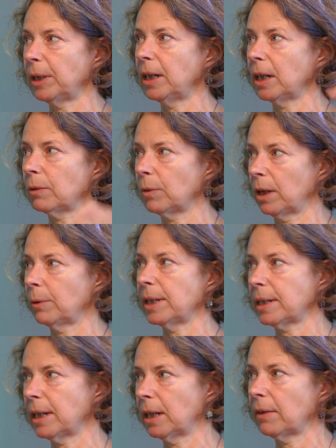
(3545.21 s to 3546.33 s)
meeting where we
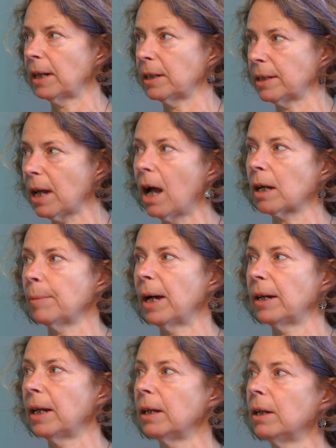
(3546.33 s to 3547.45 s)
stand around Right. and talk about
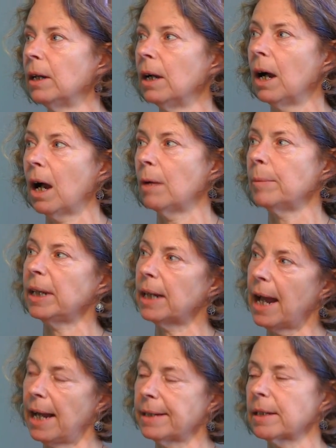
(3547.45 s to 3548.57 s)
it, um, it
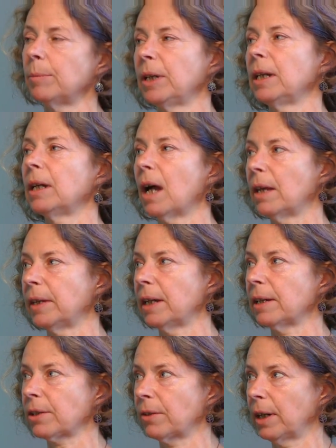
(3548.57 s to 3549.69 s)
has to be on the
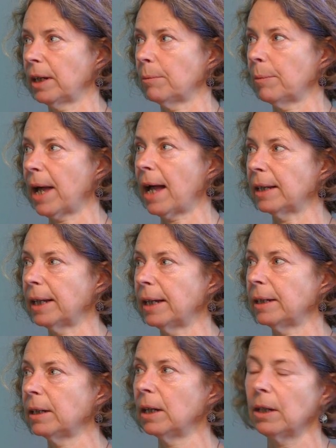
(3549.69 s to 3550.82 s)
Australian ballot.
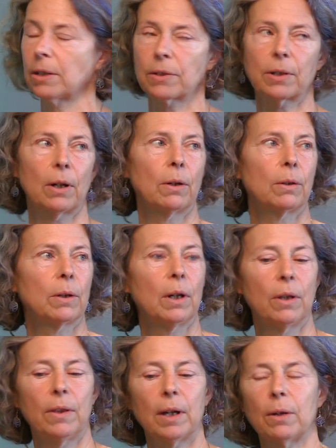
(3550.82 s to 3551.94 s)
So
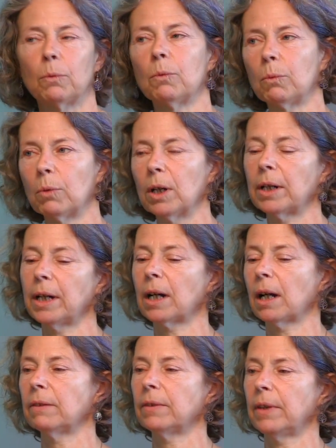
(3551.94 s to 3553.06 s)
the wording
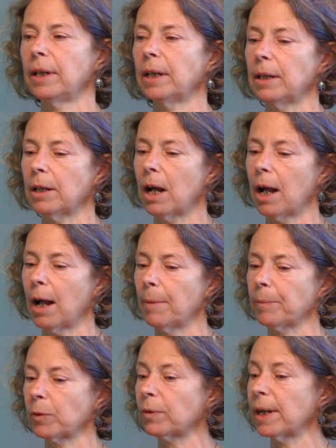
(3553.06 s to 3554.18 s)
of the
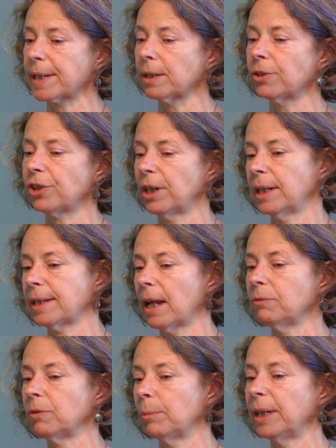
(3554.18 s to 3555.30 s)
um, resolution
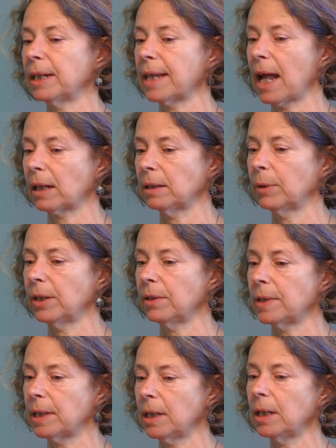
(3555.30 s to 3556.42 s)
itself will be exactly what you
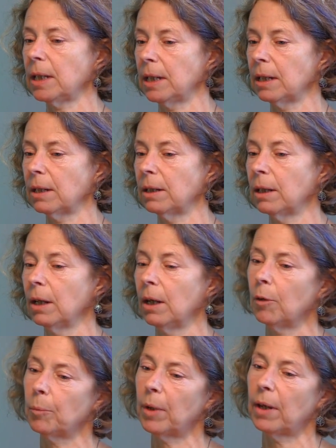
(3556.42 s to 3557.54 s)
see here,
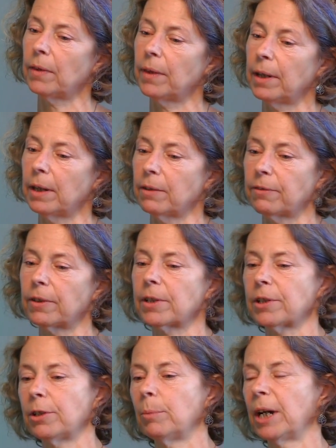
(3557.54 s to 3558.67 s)
but the
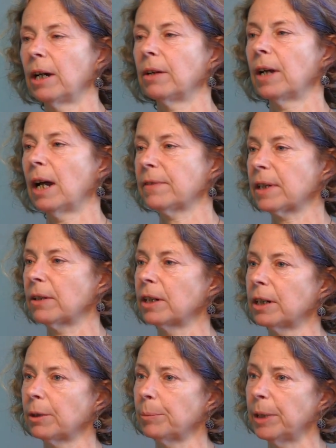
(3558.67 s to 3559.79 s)
first two paragraphs are
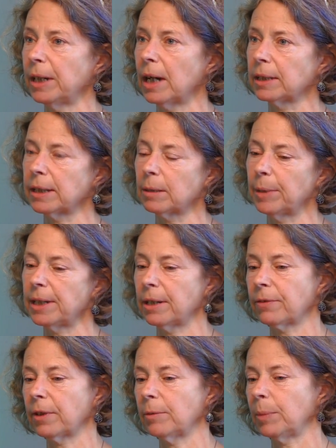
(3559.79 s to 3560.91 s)
going to be a little bit
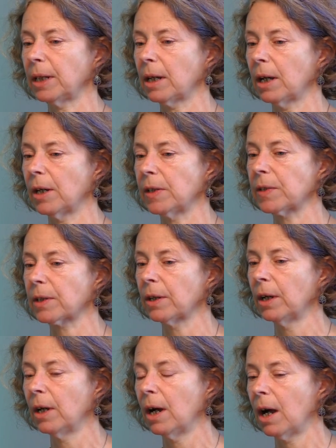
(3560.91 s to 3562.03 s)
different because
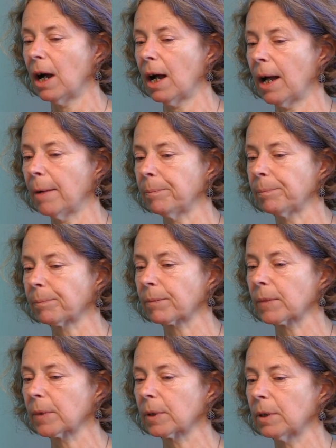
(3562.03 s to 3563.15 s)
um,
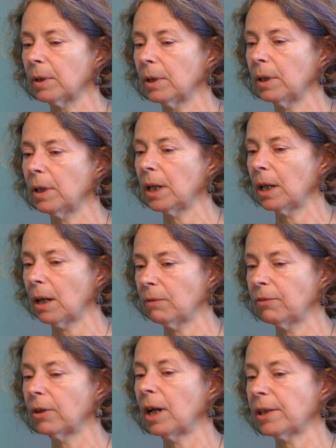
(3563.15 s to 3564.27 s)

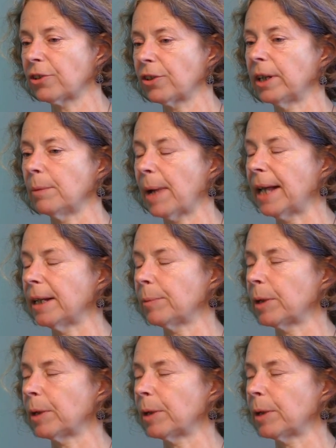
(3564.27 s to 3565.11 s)
for Australian ballot